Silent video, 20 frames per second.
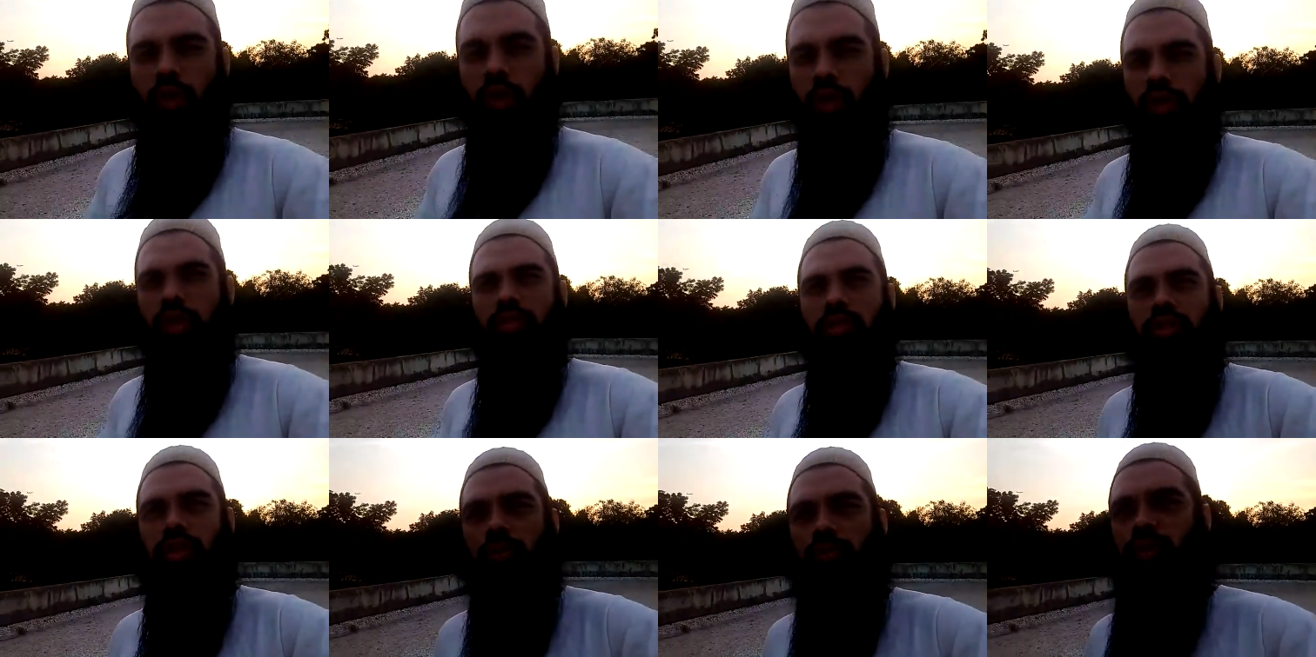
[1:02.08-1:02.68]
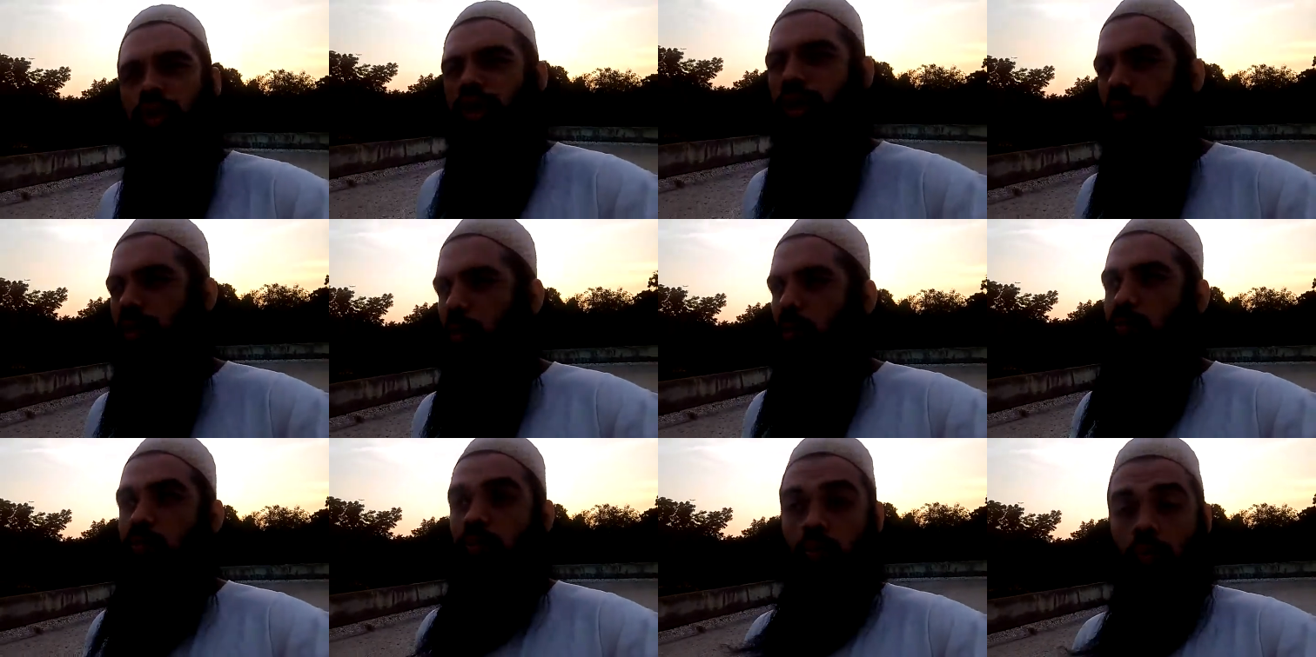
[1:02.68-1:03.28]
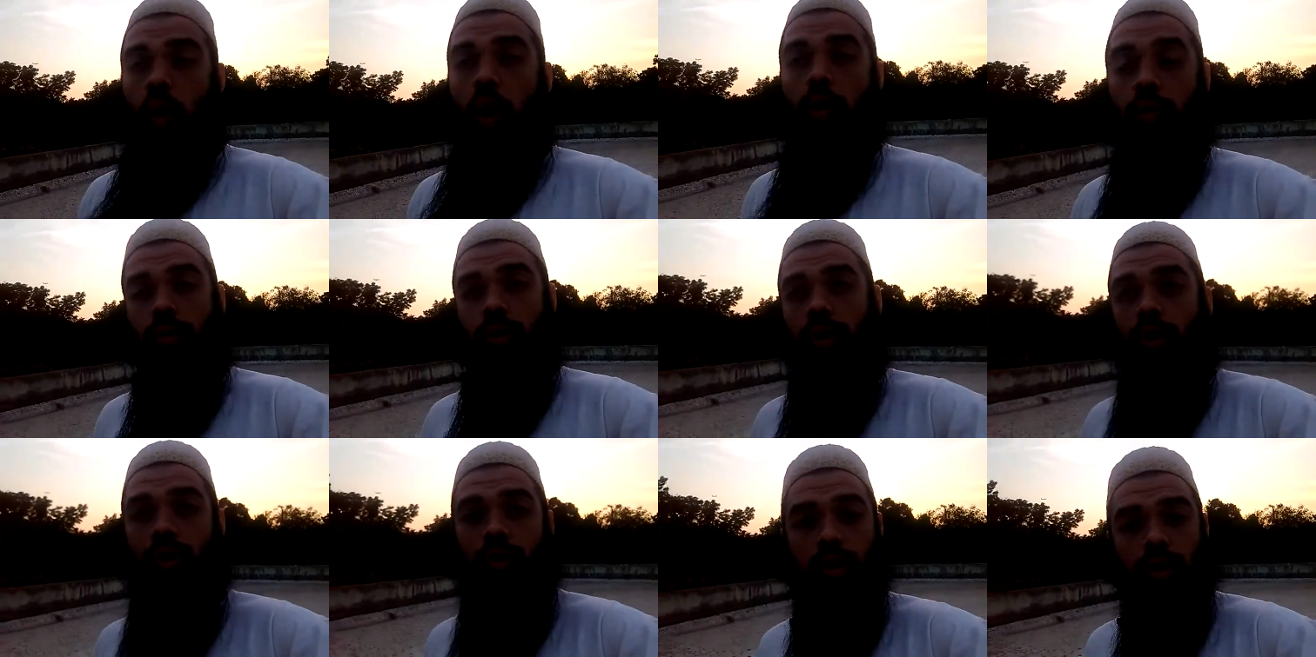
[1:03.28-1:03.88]
the next subject. And
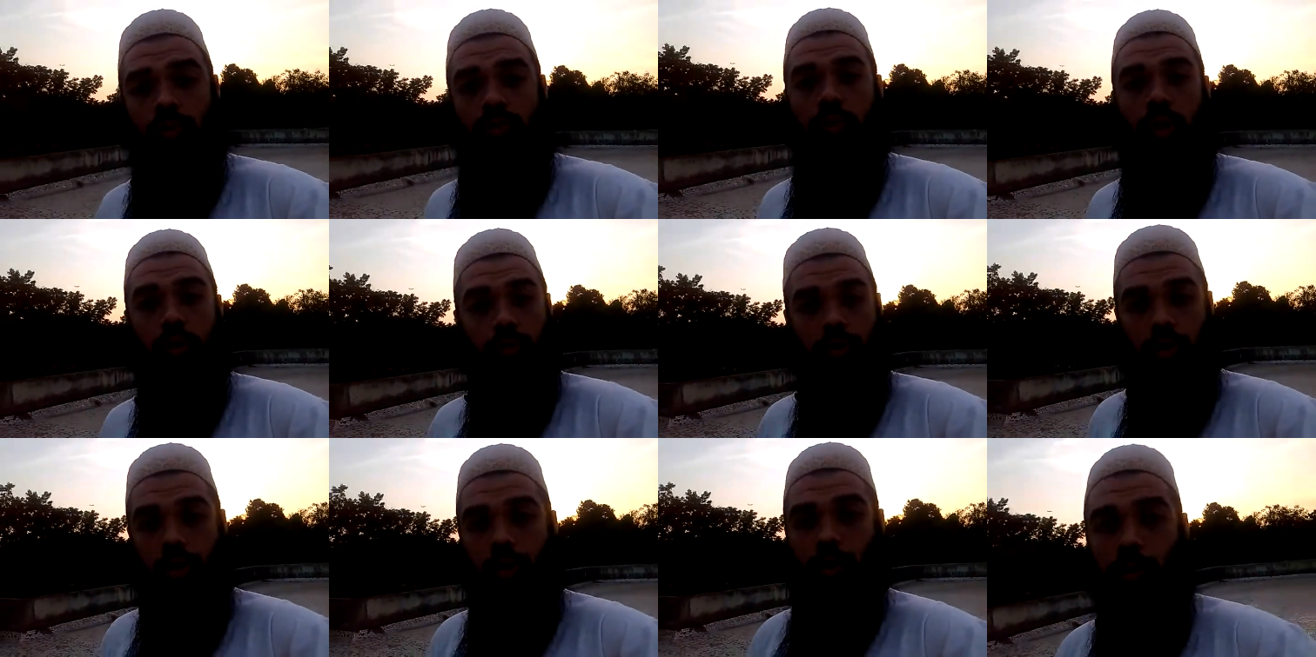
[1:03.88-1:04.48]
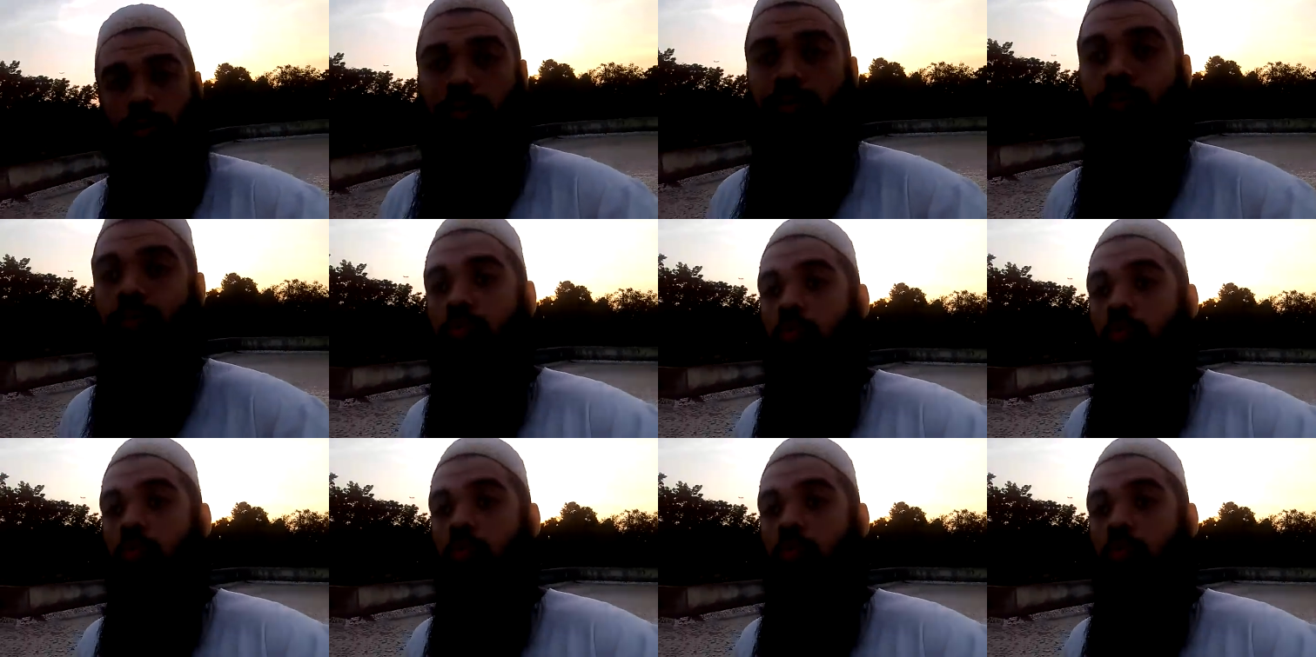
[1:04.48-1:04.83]
by the way, let me tell you,